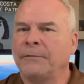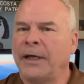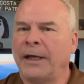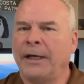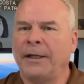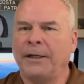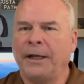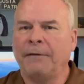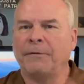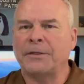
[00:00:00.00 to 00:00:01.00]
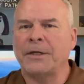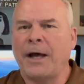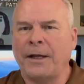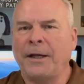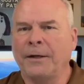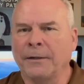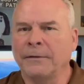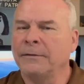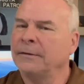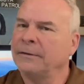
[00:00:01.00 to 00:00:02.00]
And if it's not here,
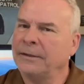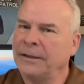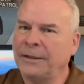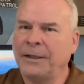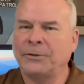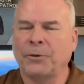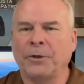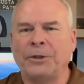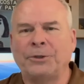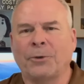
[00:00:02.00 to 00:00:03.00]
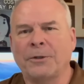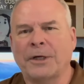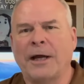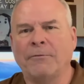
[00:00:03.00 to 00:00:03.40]
it's only a short drive